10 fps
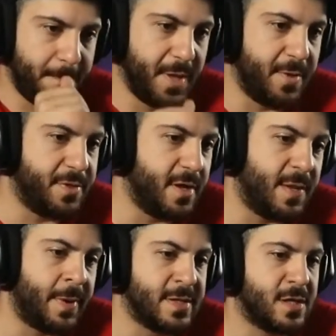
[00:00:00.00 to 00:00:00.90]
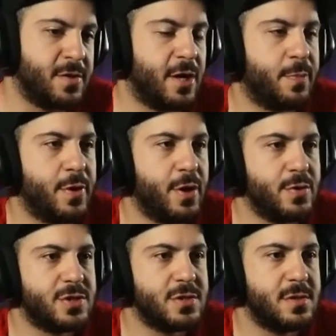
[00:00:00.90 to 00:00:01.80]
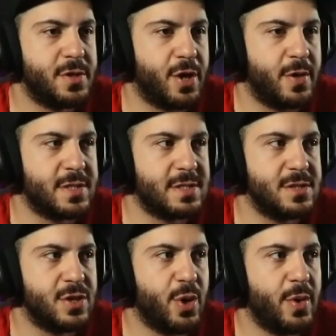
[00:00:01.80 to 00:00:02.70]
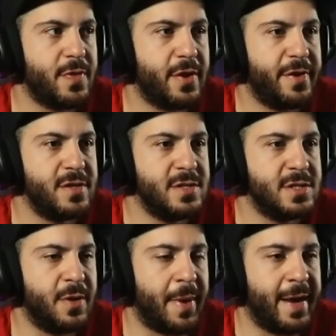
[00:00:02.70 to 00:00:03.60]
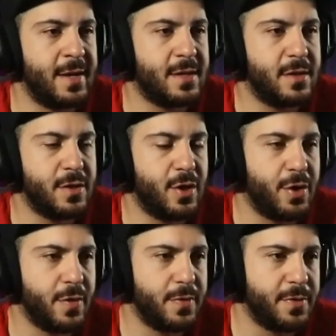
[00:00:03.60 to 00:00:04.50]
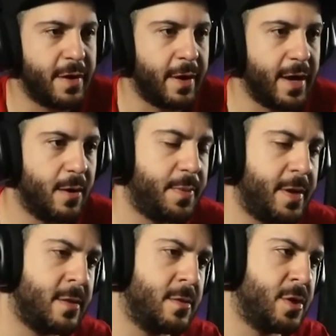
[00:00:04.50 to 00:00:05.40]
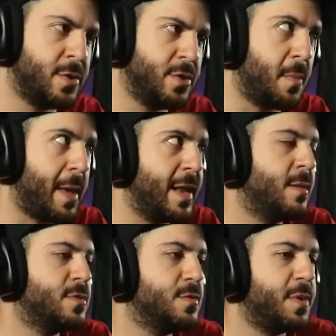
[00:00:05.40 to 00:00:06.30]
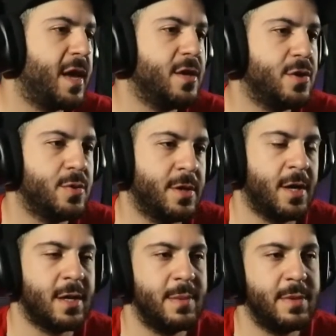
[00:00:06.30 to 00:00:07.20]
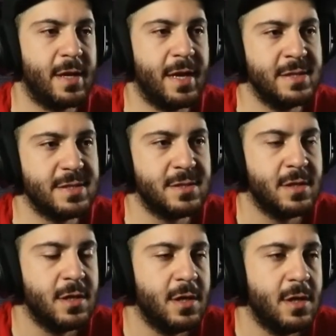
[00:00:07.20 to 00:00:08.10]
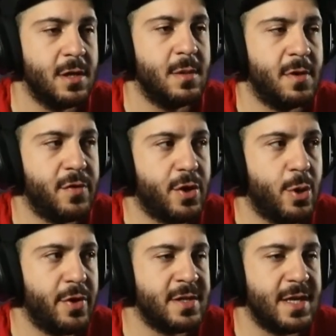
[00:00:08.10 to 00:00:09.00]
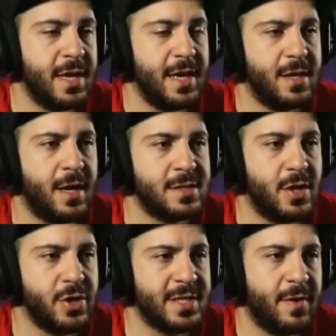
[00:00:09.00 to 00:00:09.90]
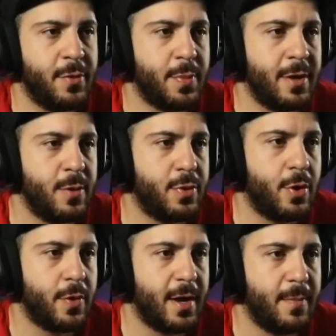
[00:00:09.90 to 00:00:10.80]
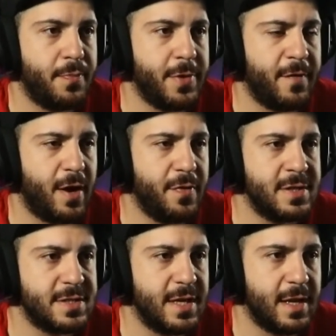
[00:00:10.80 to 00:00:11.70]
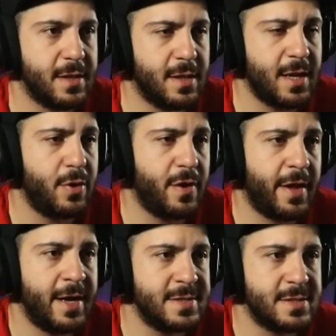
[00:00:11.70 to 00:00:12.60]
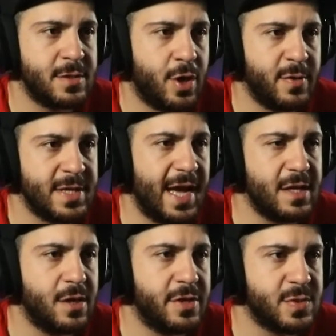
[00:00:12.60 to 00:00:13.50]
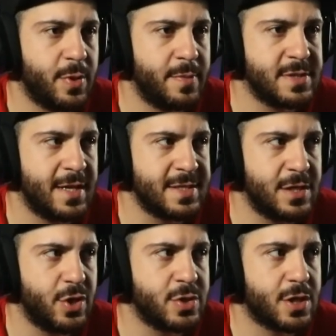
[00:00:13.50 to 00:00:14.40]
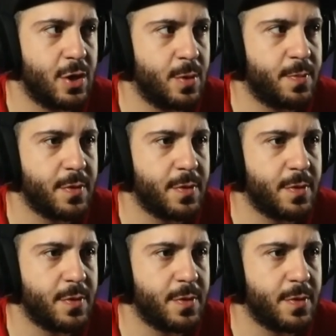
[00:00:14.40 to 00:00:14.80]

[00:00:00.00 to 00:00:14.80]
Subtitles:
it depends on the approach. It's you go in there and you demand, their help and you demand them to pay you, they're not going to be nice. But if you go in there and say, hey, I saw you guys have a bug bounty program, I found this thing, then I realized, I was hacking on this website that's in your scope,